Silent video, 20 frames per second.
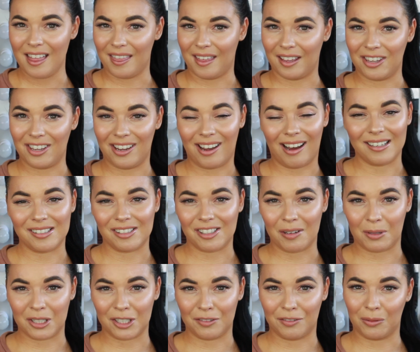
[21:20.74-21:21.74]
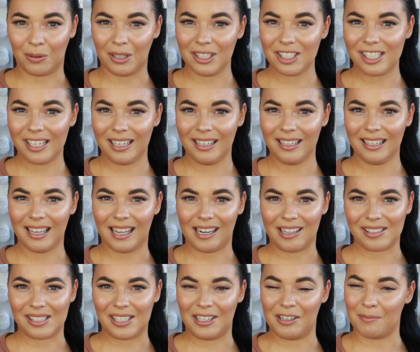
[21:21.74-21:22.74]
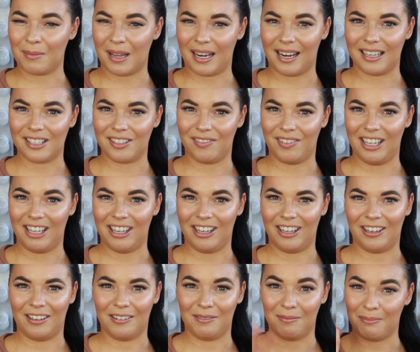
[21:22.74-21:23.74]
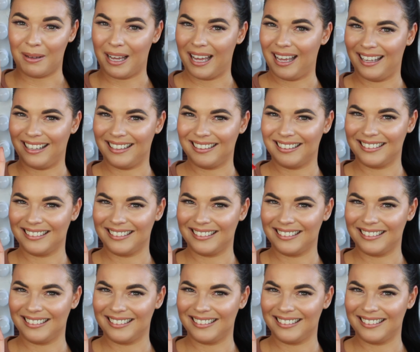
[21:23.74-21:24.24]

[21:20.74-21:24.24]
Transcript: Thank you guys so much for watching, and I'll see you in my next video. Bye.